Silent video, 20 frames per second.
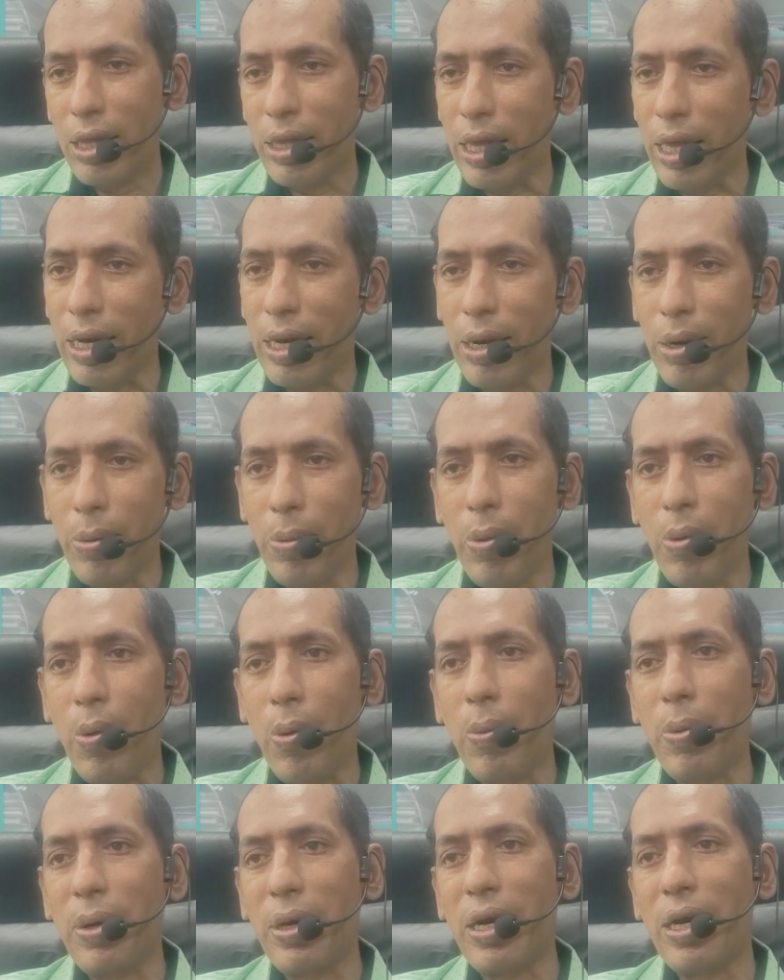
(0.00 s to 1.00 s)
then it will be
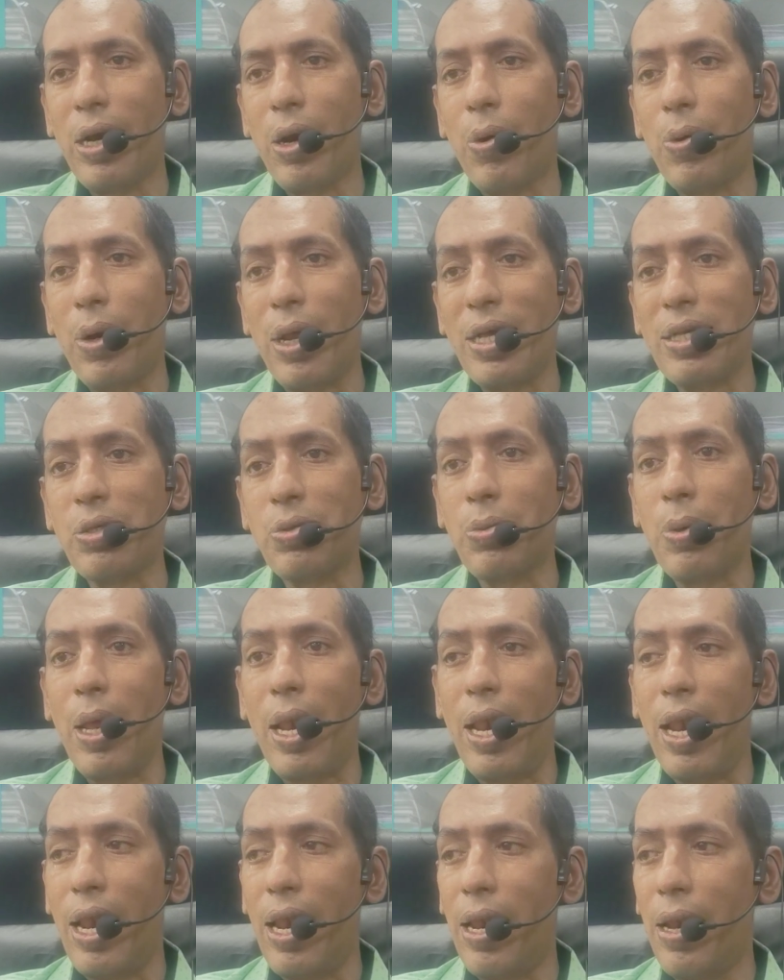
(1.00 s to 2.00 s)
vomited out as well.